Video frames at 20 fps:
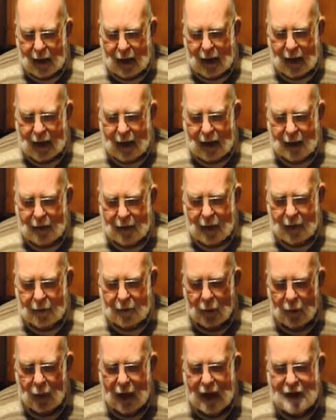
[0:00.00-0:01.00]
And
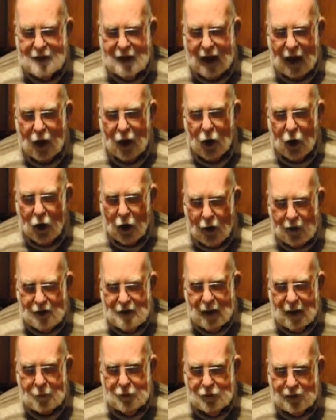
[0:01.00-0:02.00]
now when I say
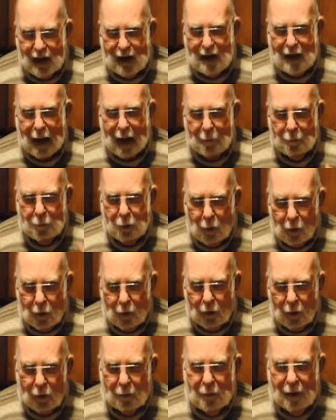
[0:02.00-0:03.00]
herds, I'm saying that
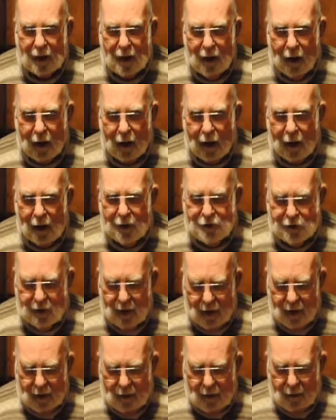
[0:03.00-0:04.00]
plural because
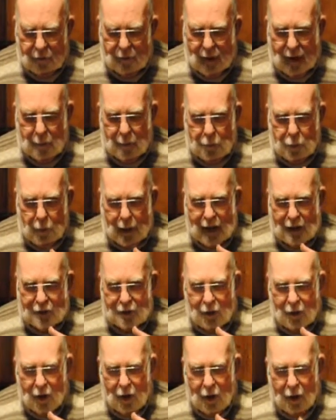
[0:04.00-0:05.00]
they break
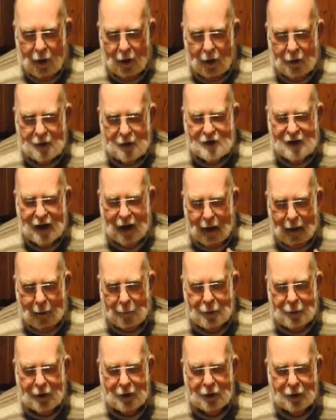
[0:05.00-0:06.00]
their herds
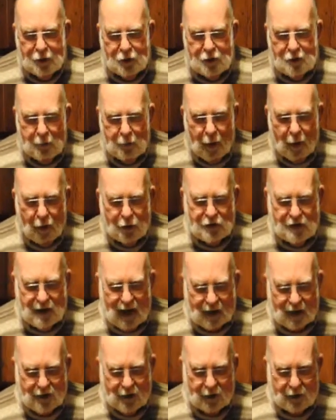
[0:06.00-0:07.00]
up into small
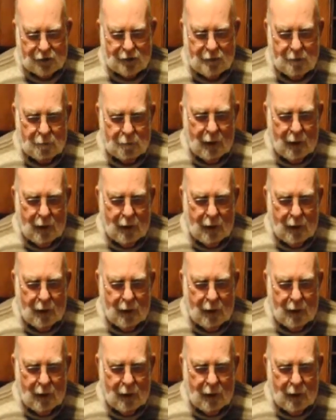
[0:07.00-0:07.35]
sections.